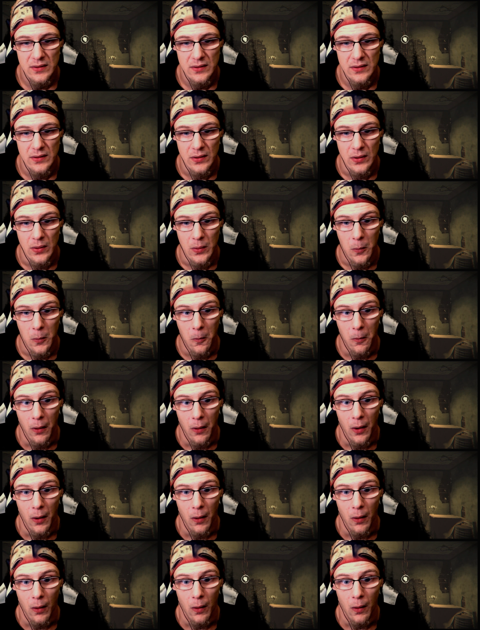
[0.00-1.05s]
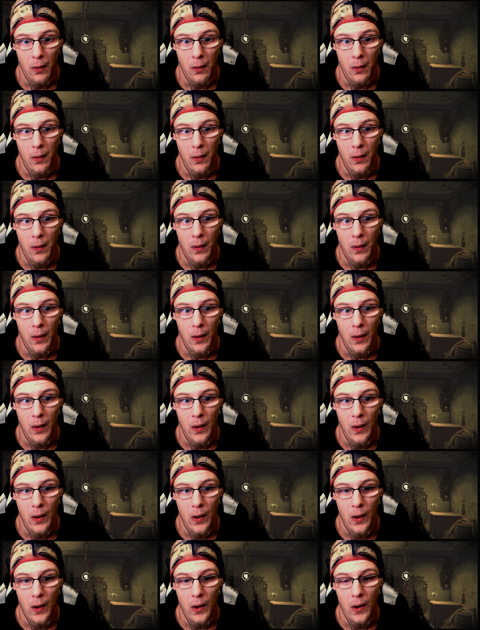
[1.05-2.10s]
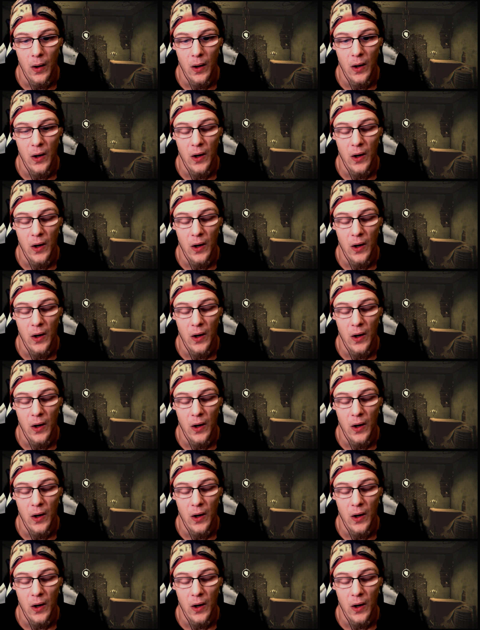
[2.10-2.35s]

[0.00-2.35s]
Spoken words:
(no one is talking)